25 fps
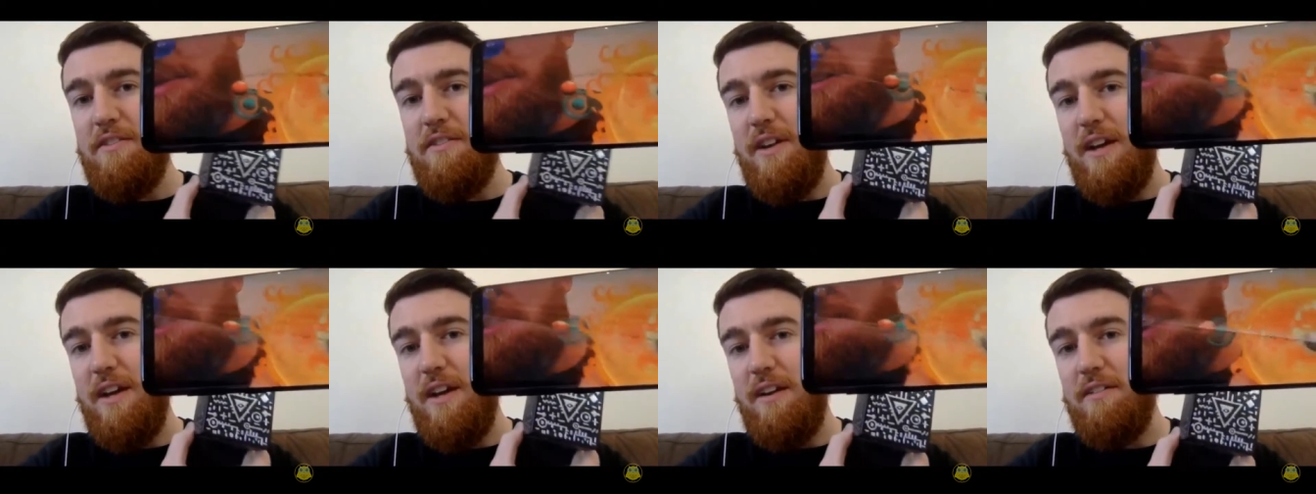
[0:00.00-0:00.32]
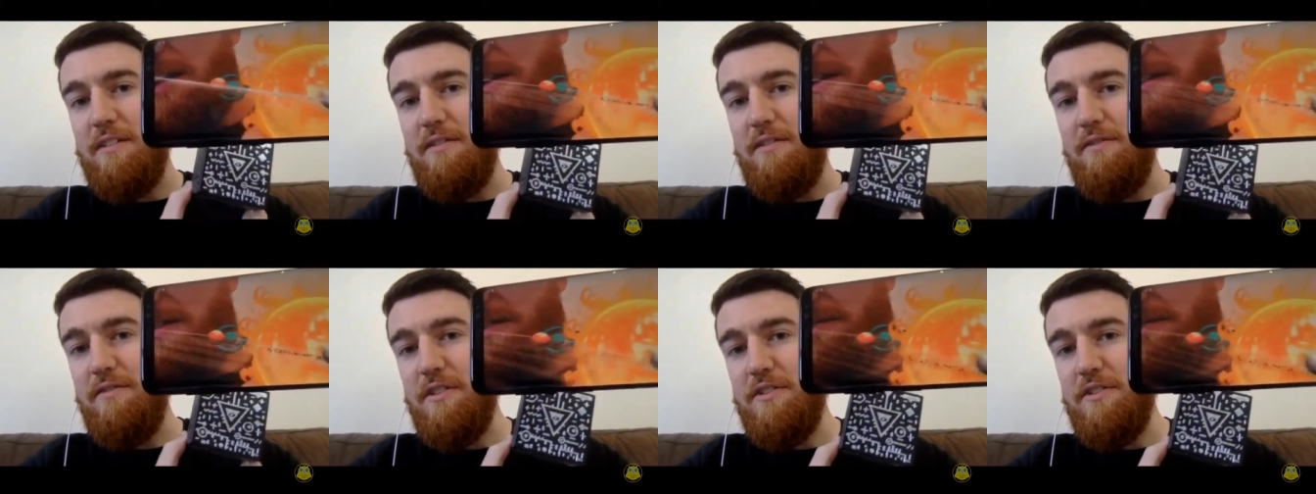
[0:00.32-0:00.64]

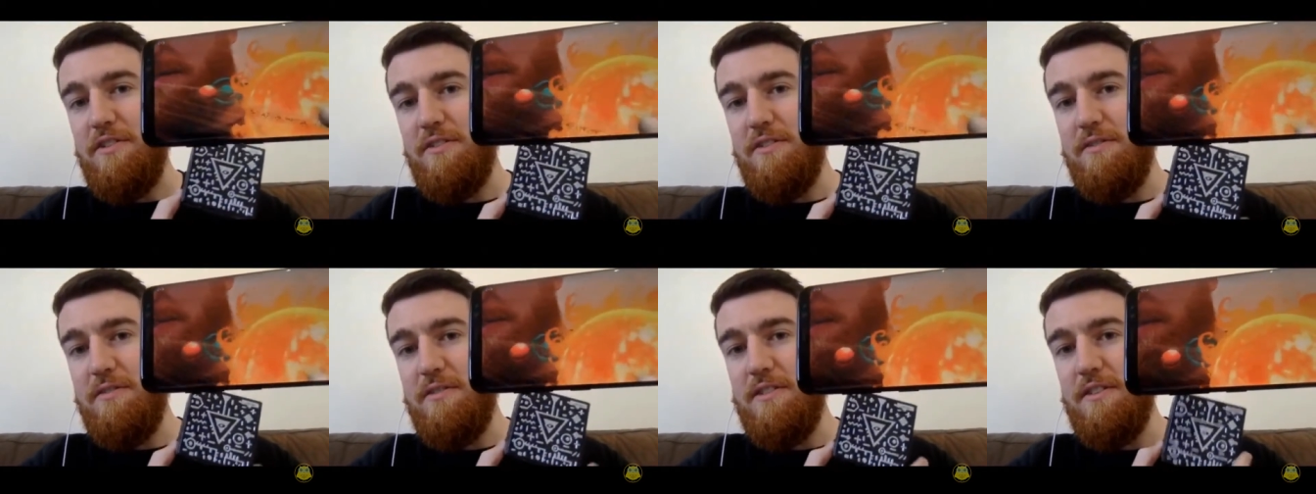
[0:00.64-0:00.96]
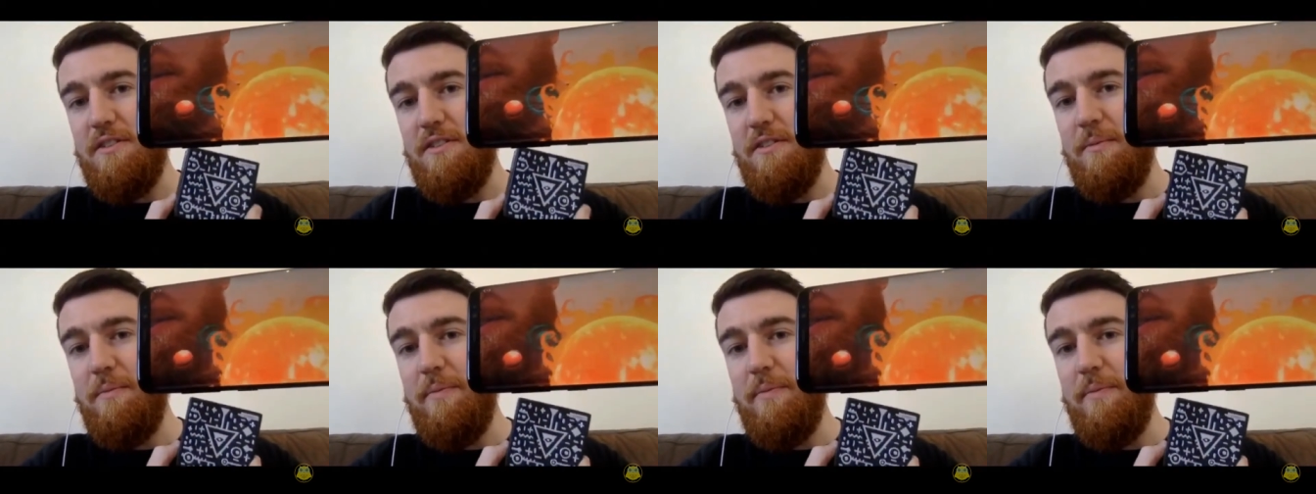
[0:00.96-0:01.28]
reality version.
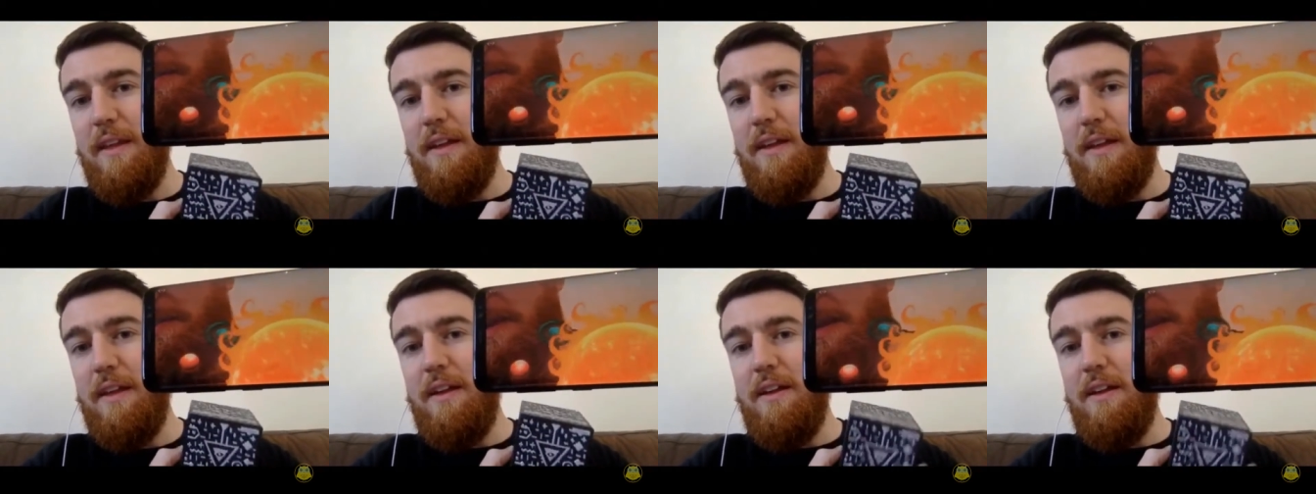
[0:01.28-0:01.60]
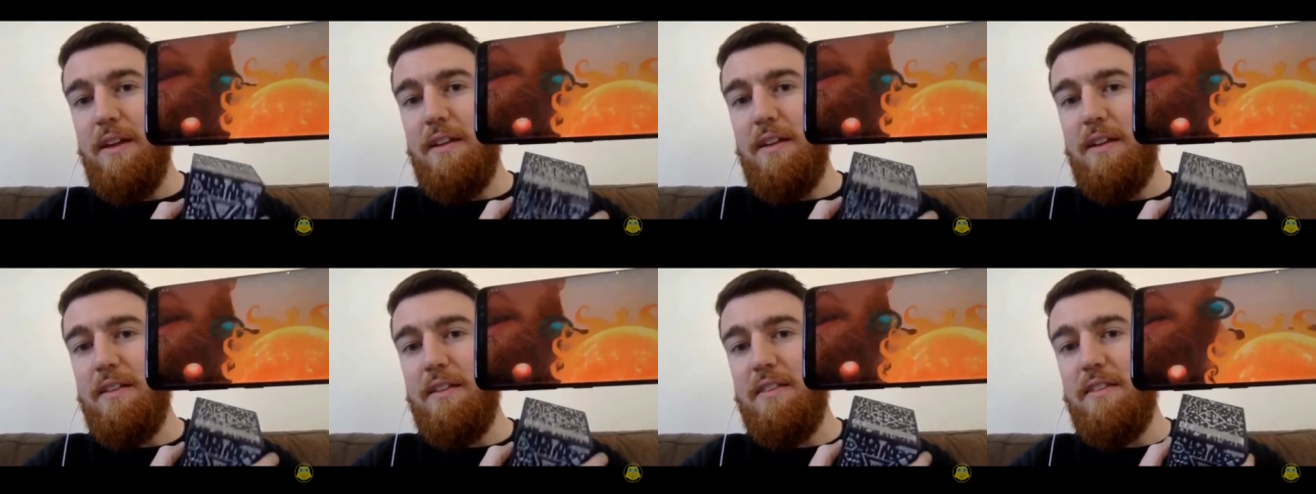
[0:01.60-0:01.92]
So
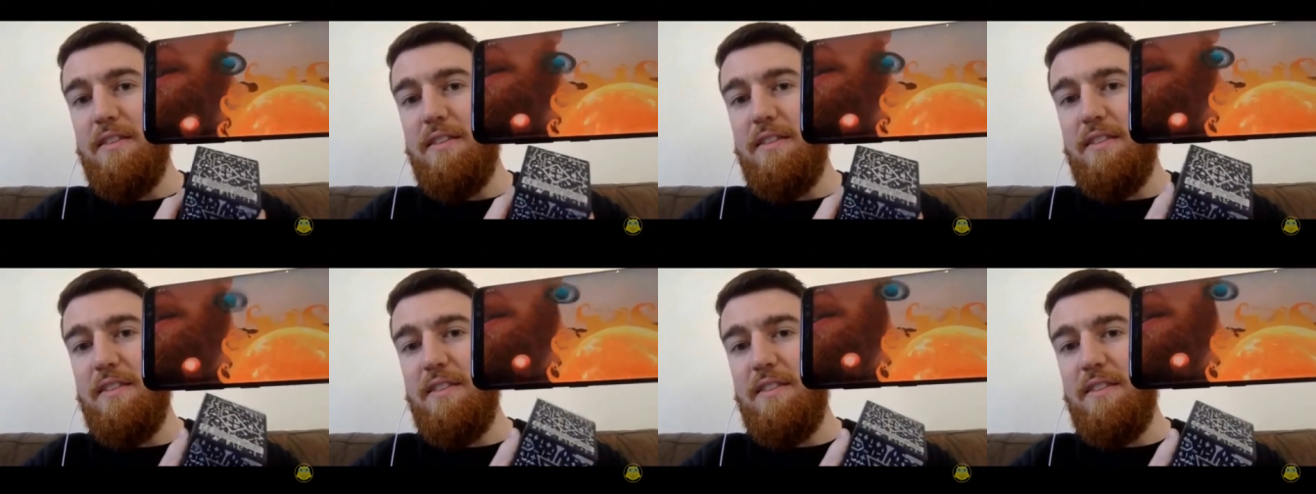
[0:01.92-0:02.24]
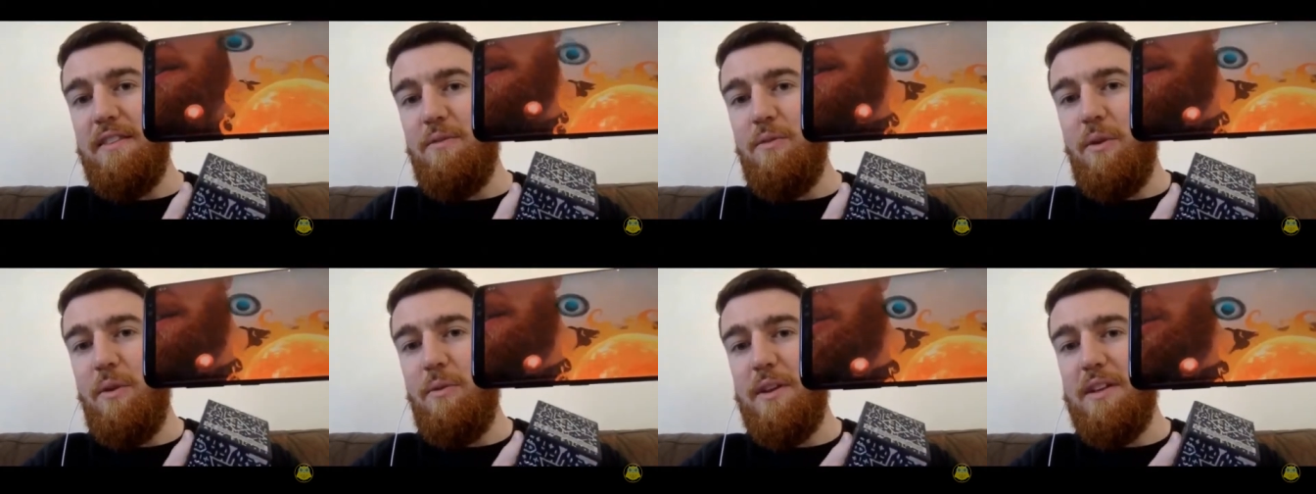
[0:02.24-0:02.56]

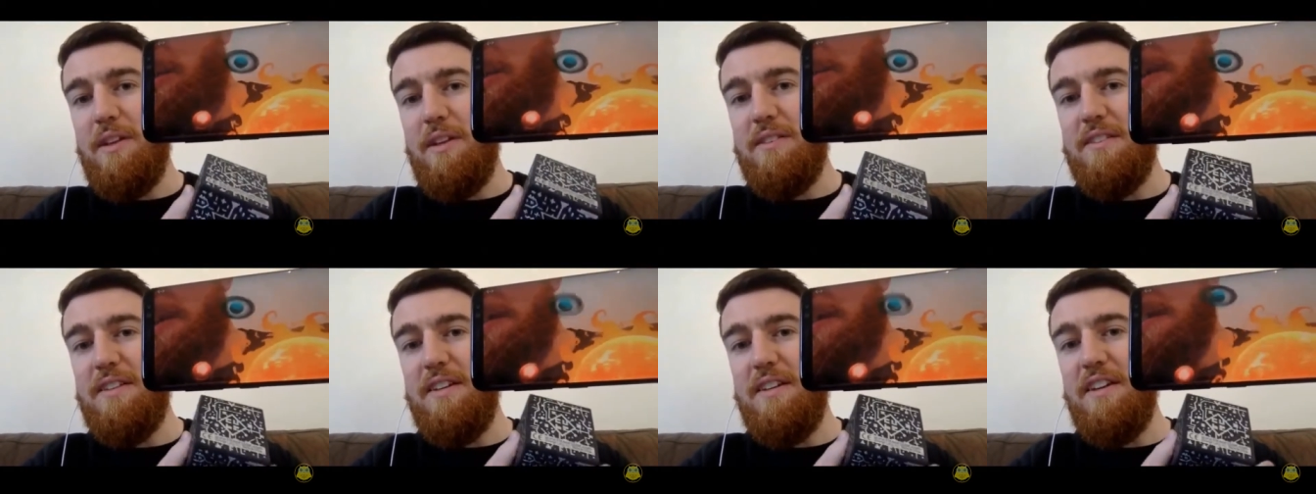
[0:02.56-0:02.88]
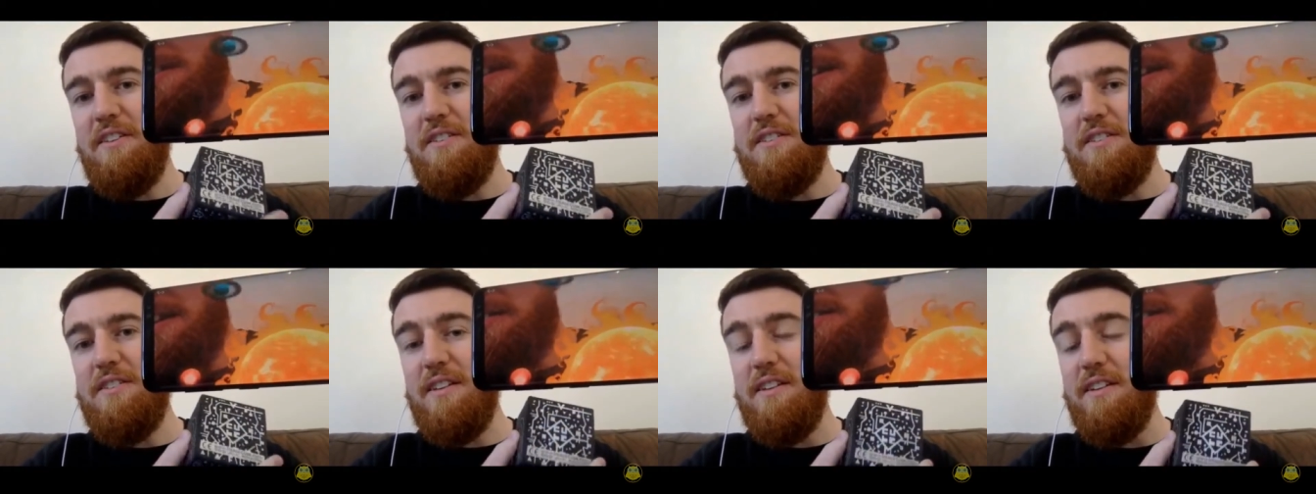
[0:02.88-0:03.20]
what we can see here
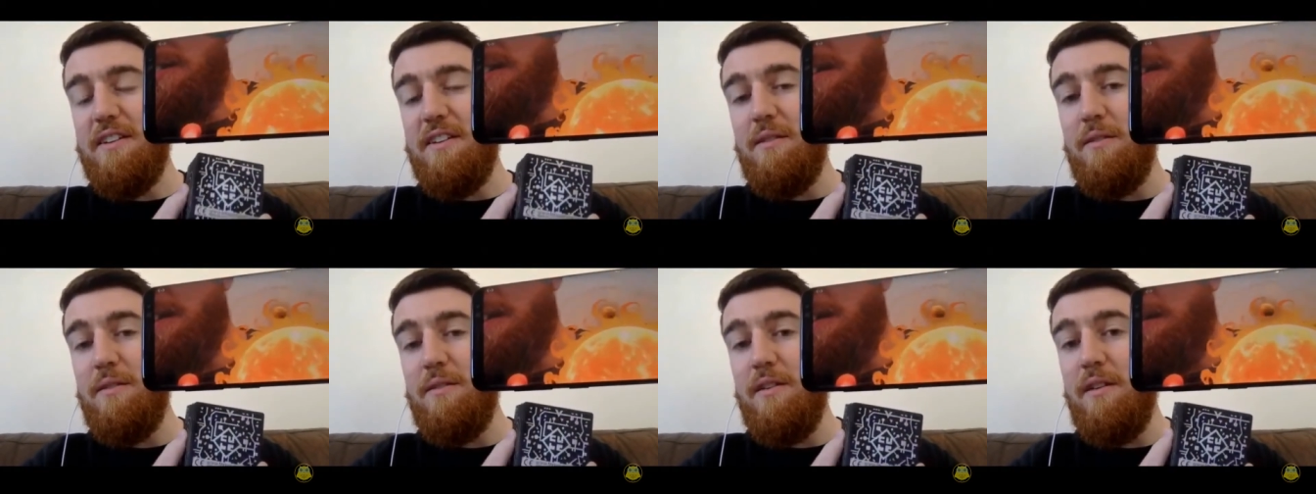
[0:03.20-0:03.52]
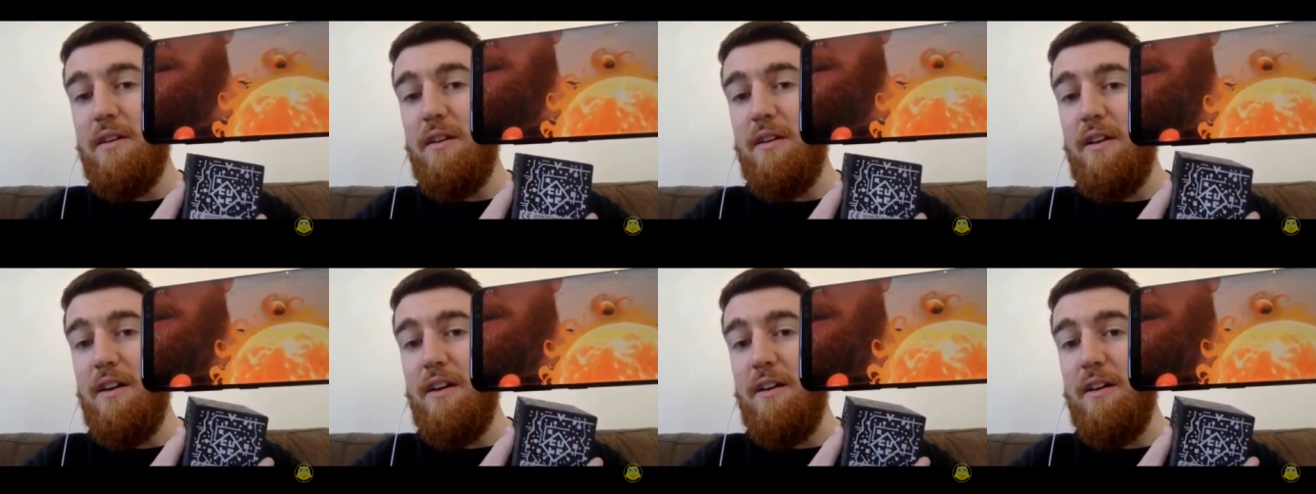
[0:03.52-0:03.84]
is a little
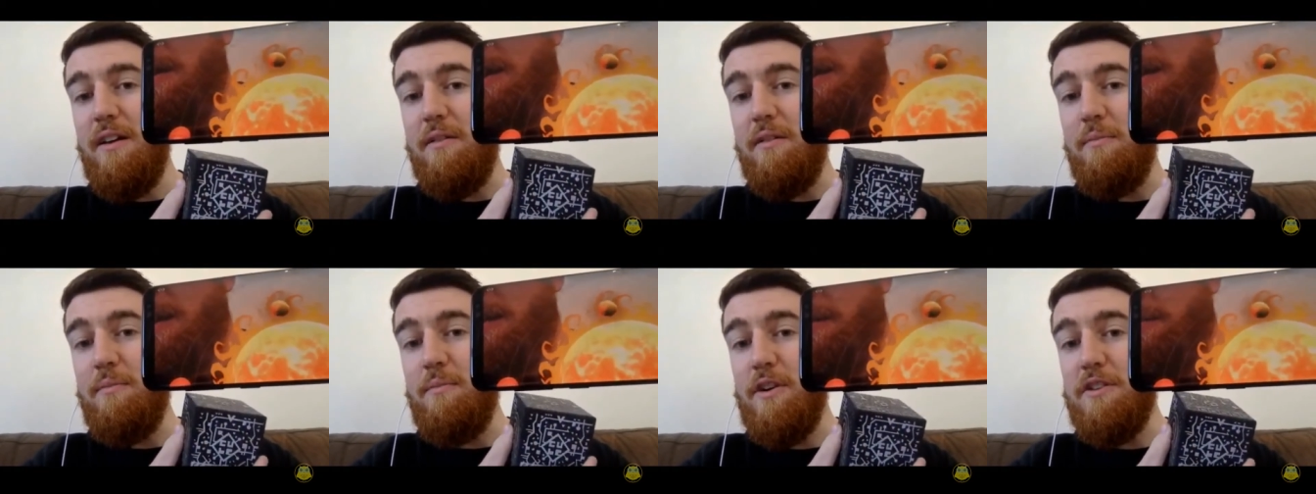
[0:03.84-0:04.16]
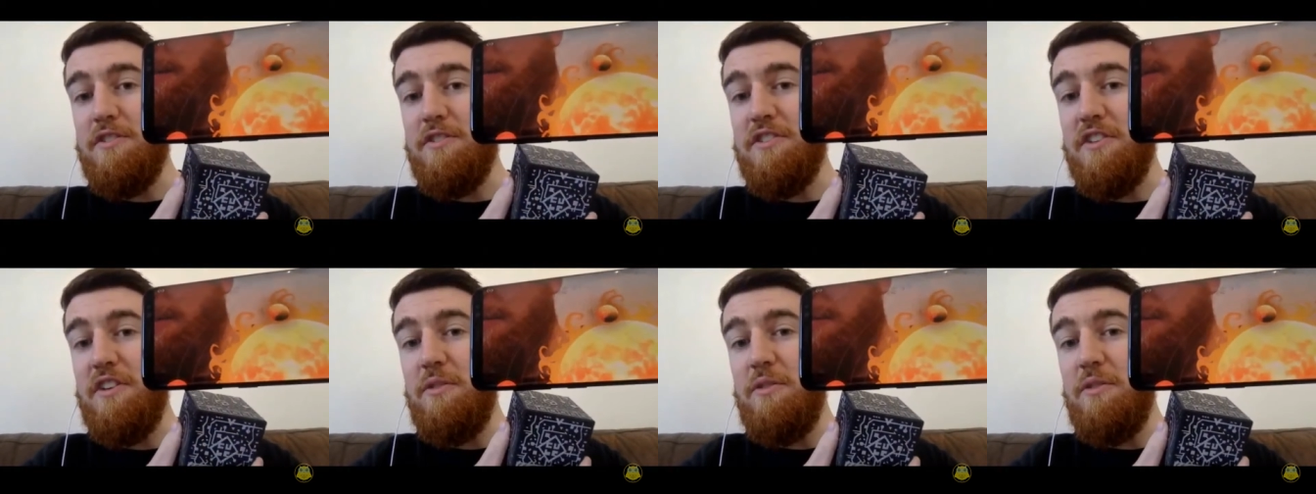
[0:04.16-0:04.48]
uh,
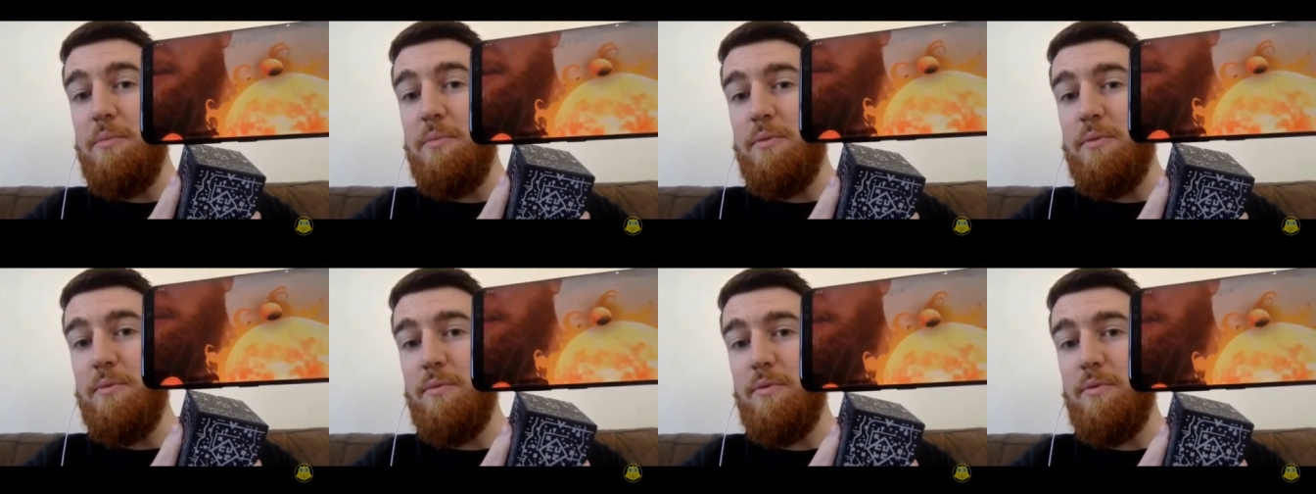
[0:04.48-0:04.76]
merge cube,